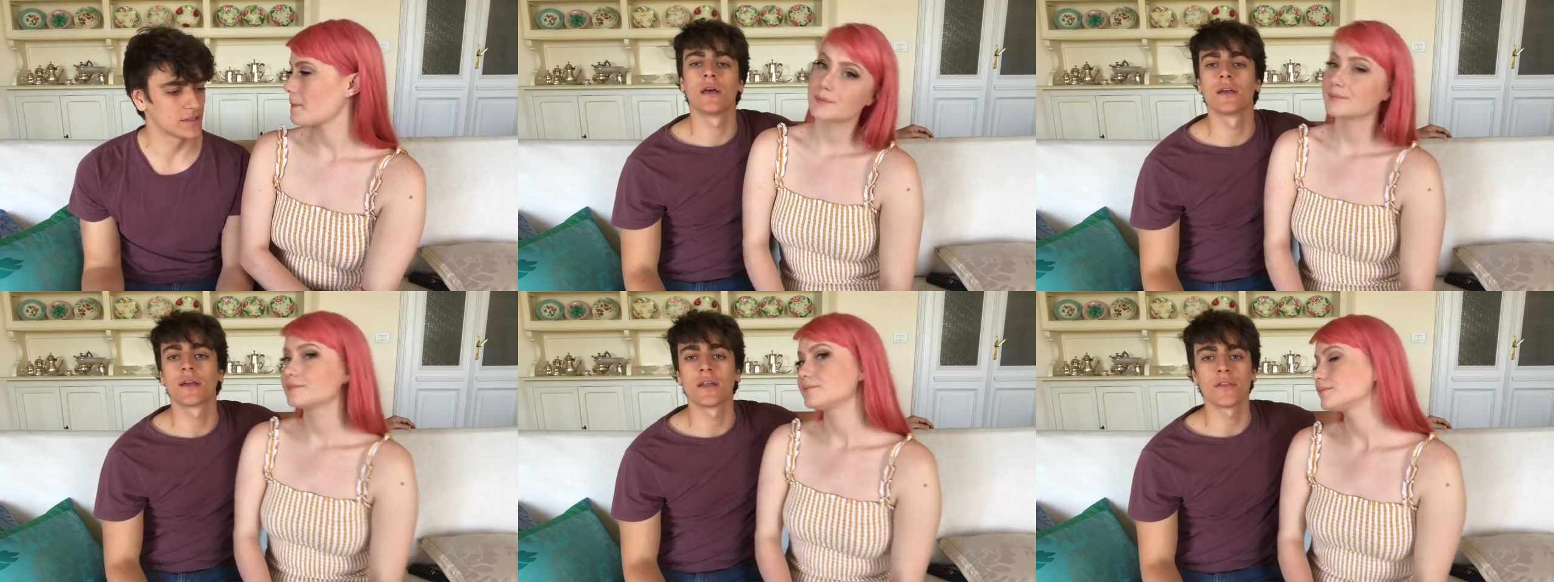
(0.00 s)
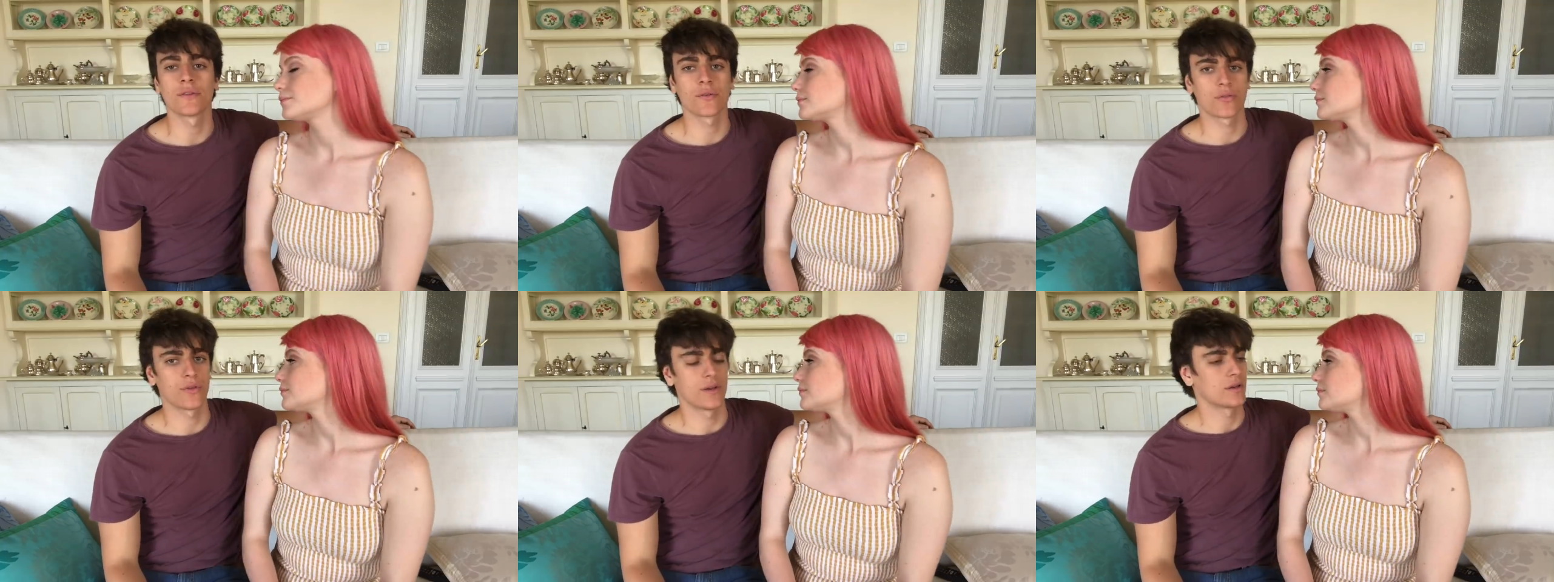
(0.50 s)
Speaker 1: Like another
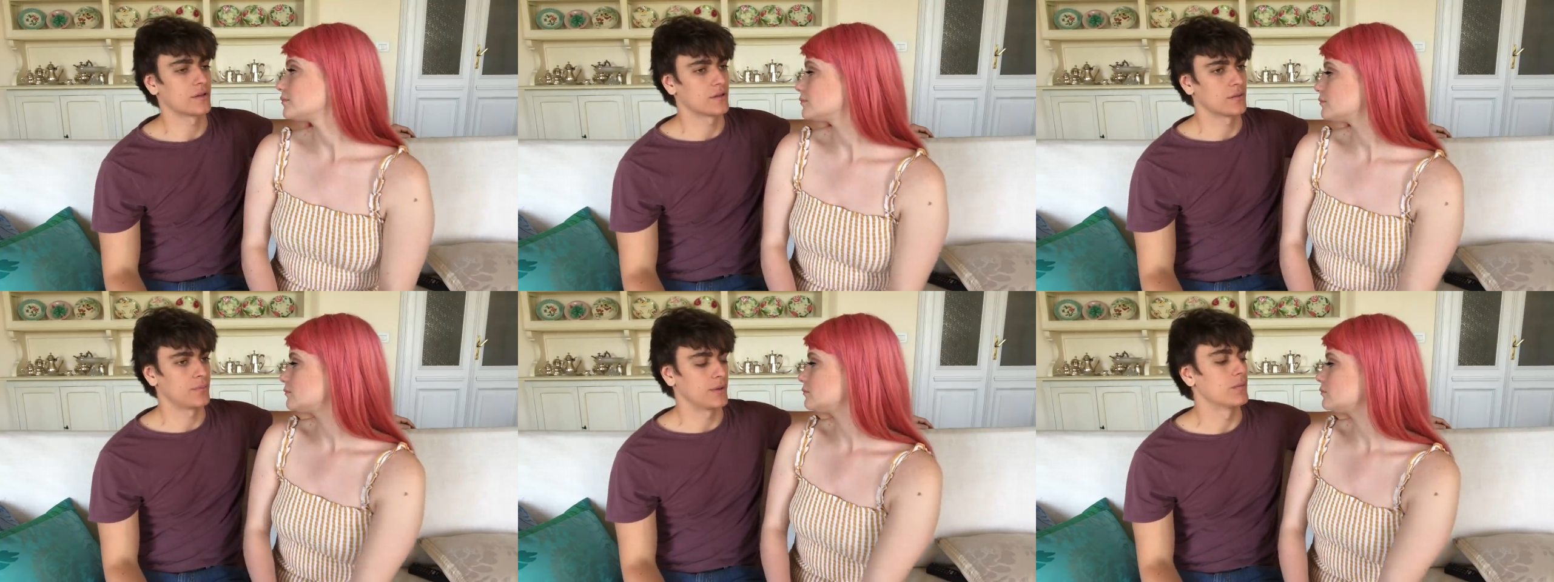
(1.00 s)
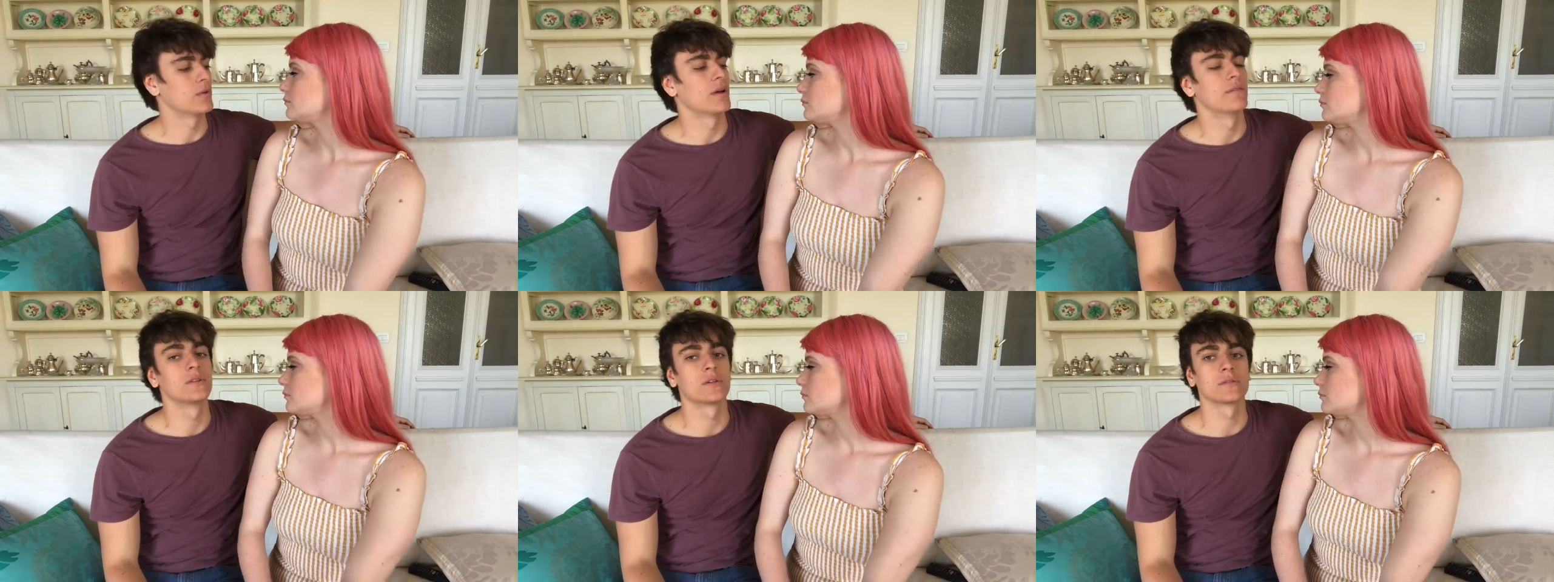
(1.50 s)
thing that people
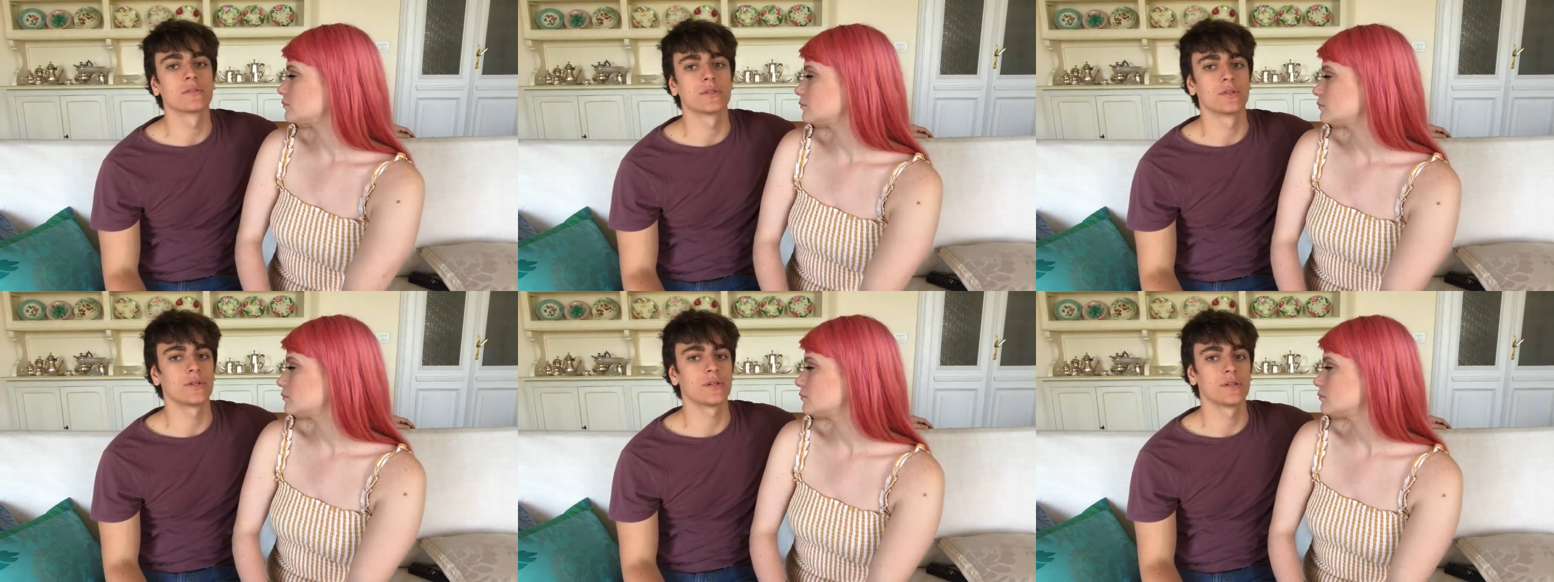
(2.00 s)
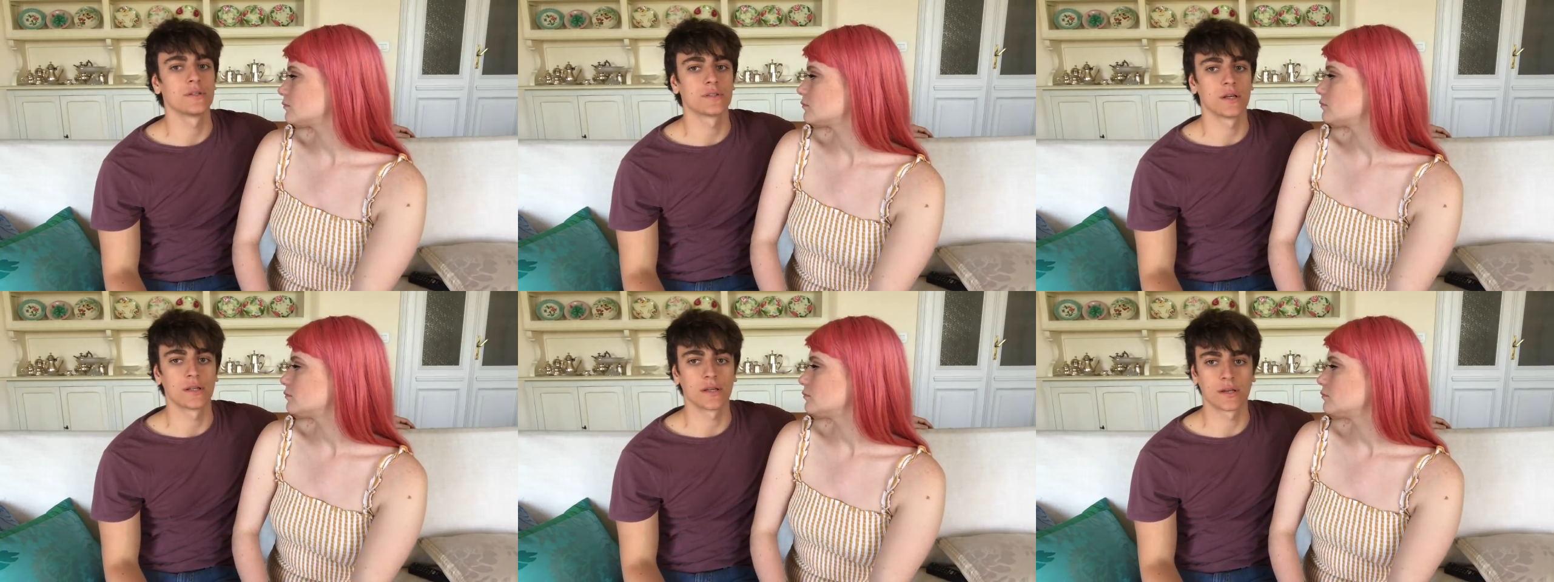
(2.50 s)
have to consider is
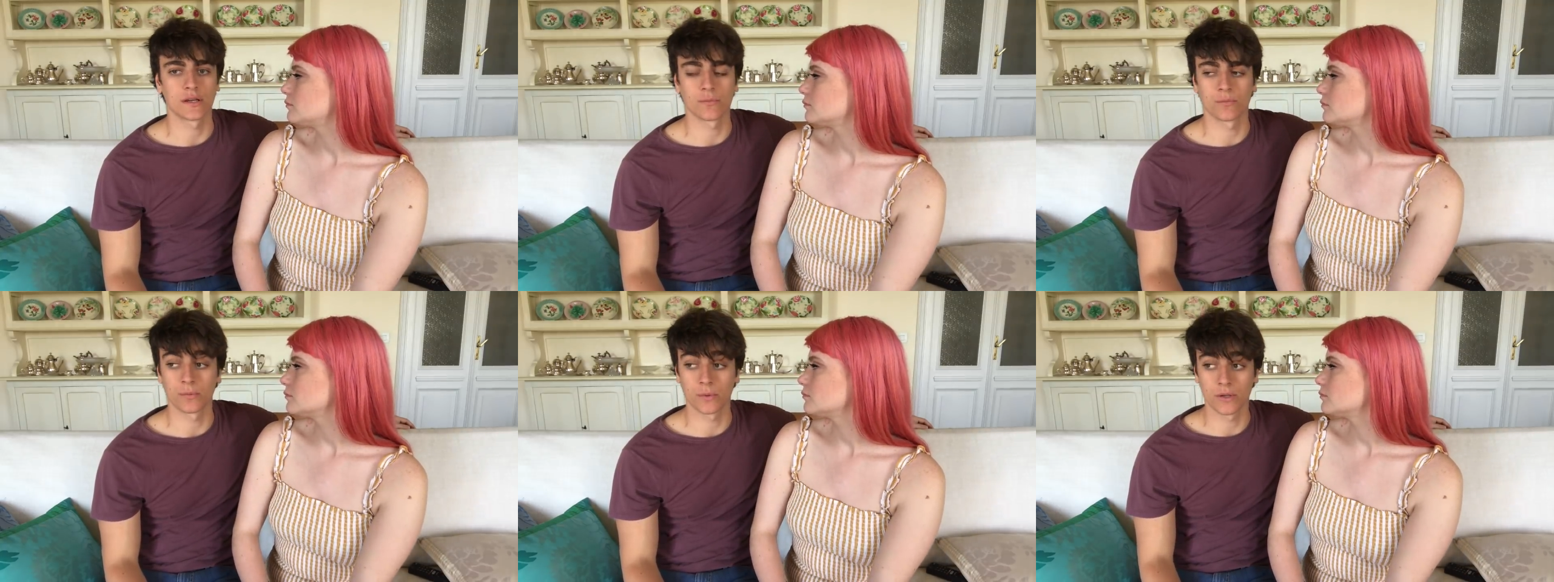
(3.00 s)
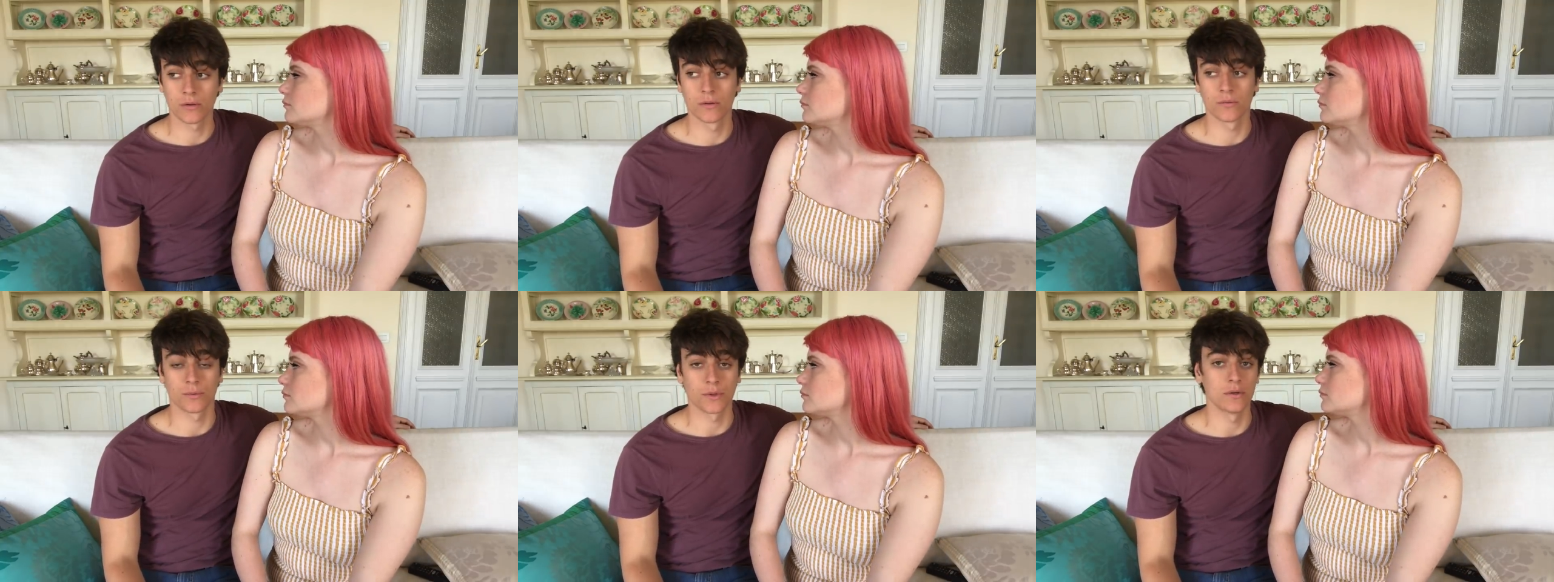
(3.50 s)
that like
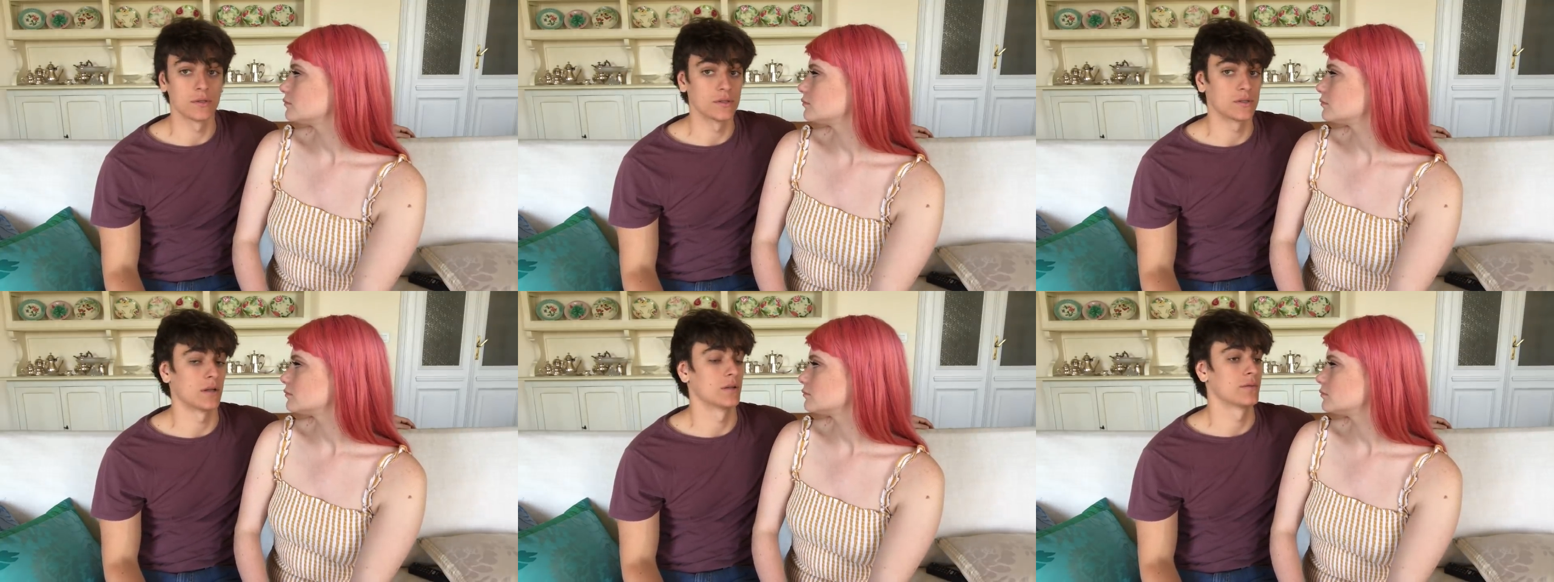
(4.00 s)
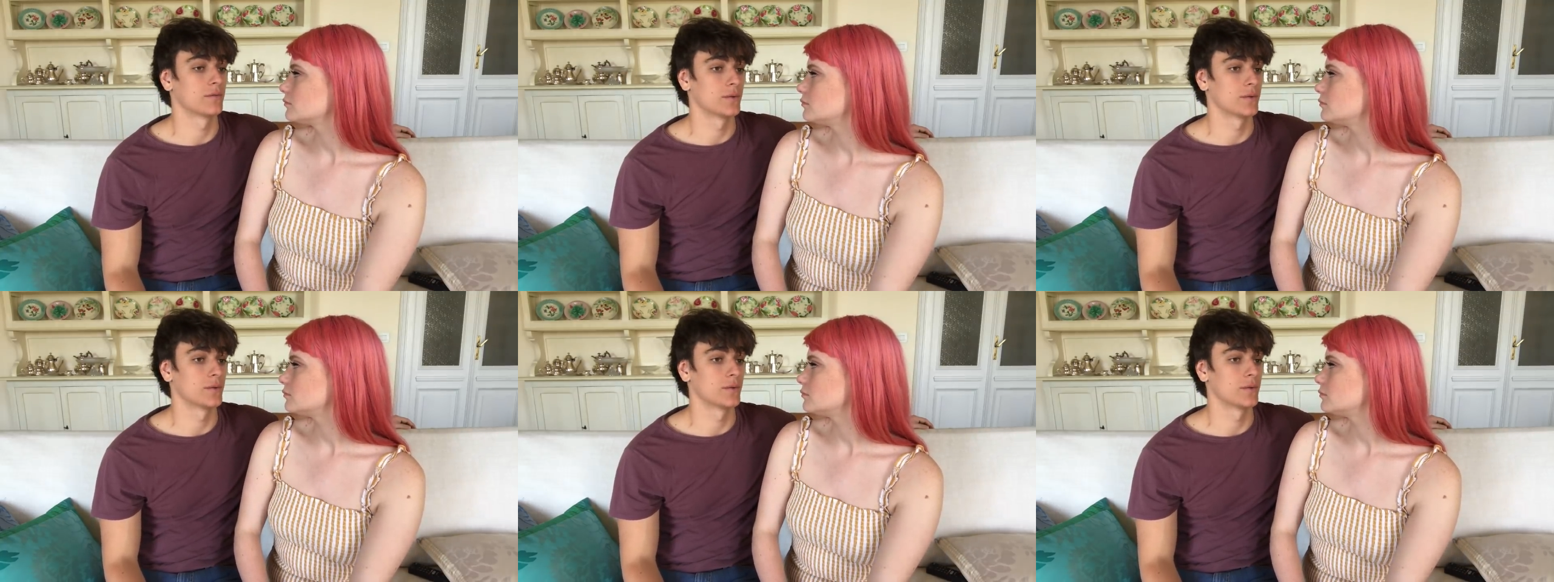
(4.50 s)
real, real Italian